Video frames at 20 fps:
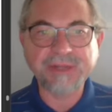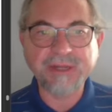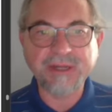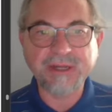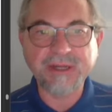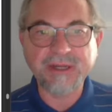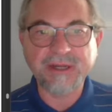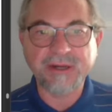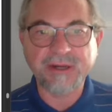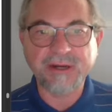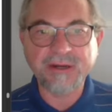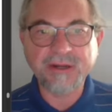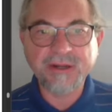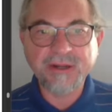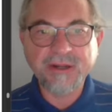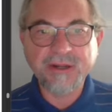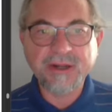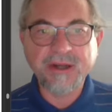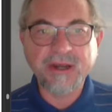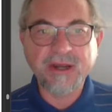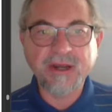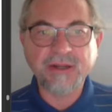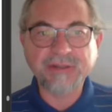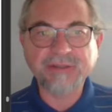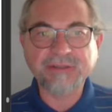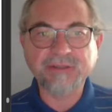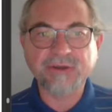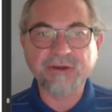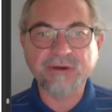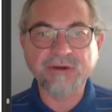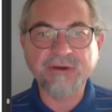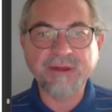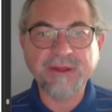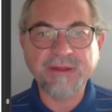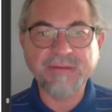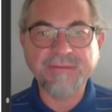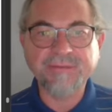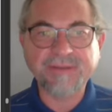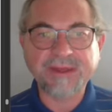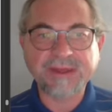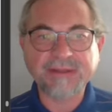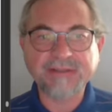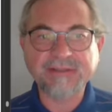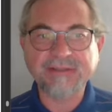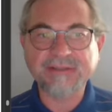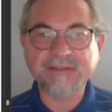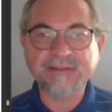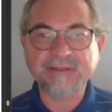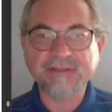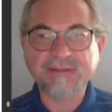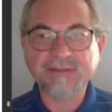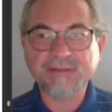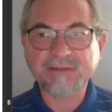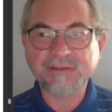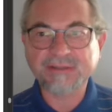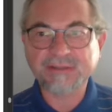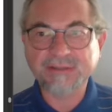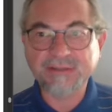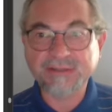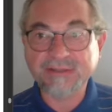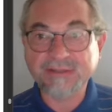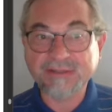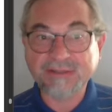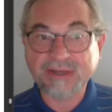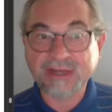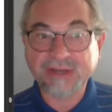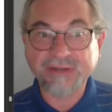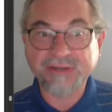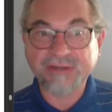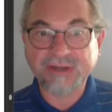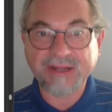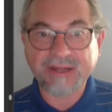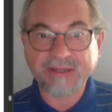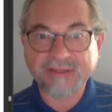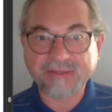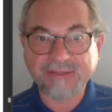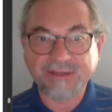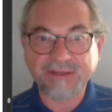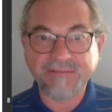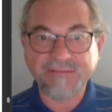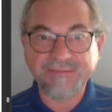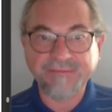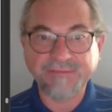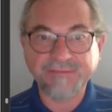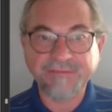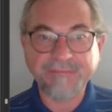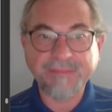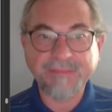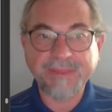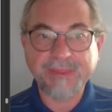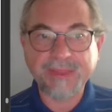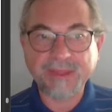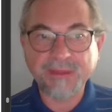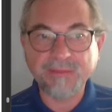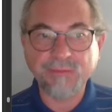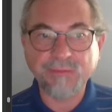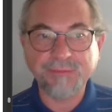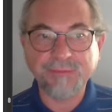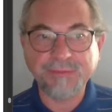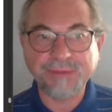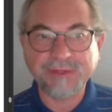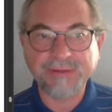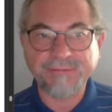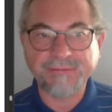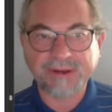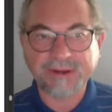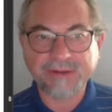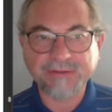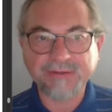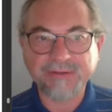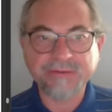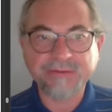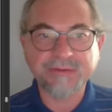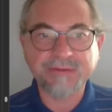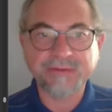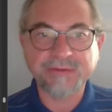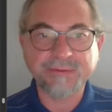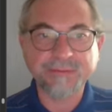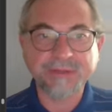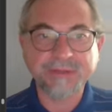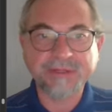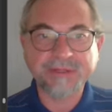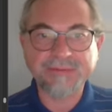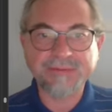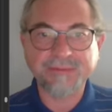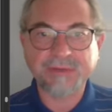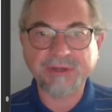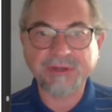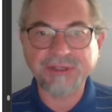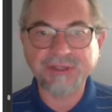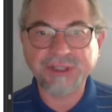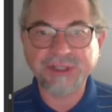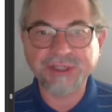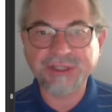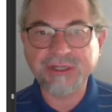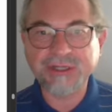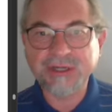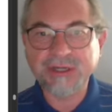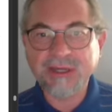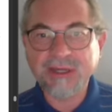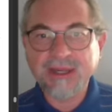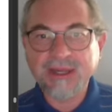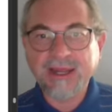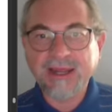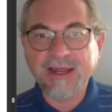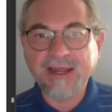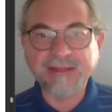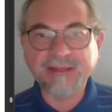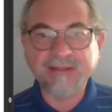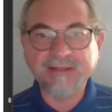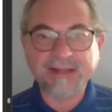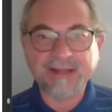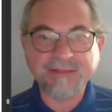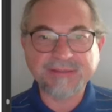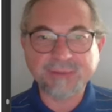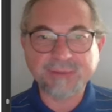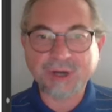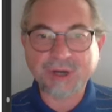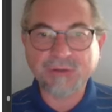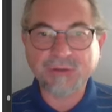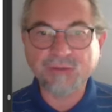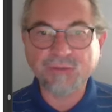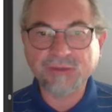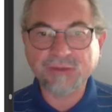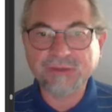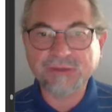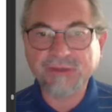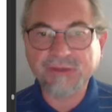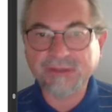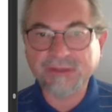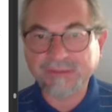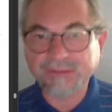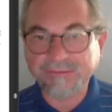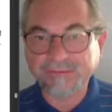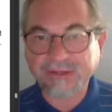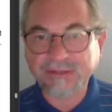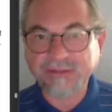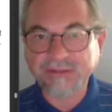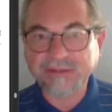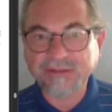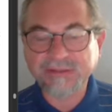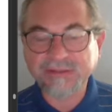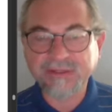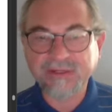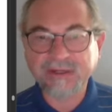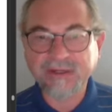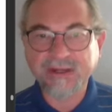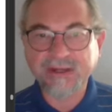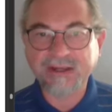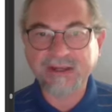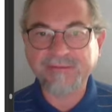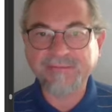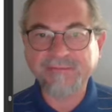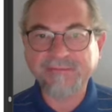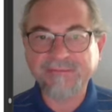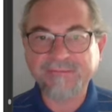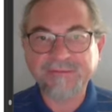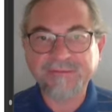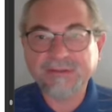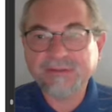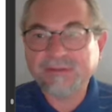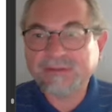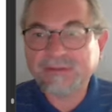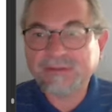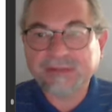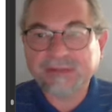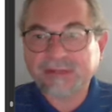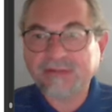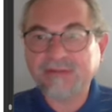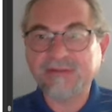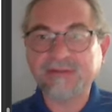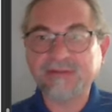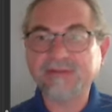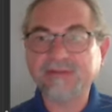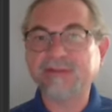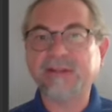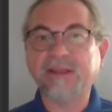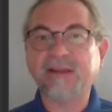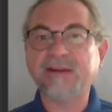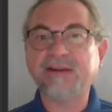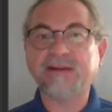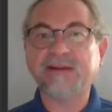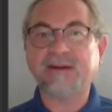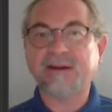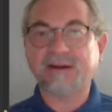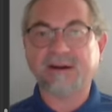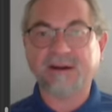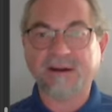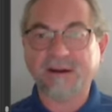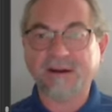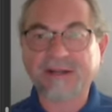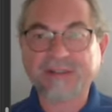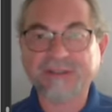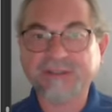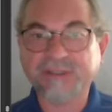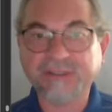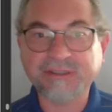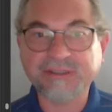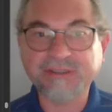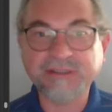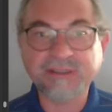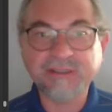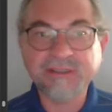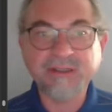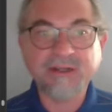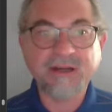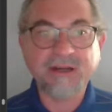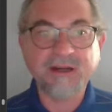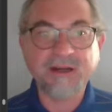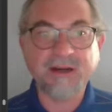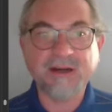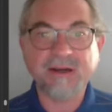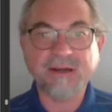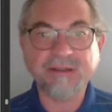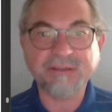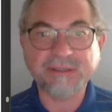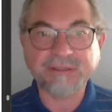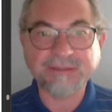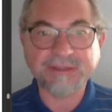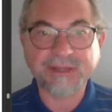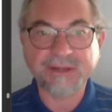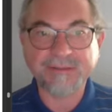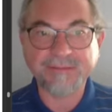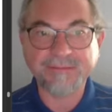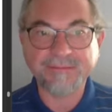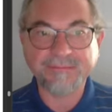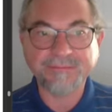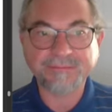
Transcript: here. Uh, so if S in schedule S, if E would be evicted, replaced by G, and S prime would evict F, then they are actually uh, the same.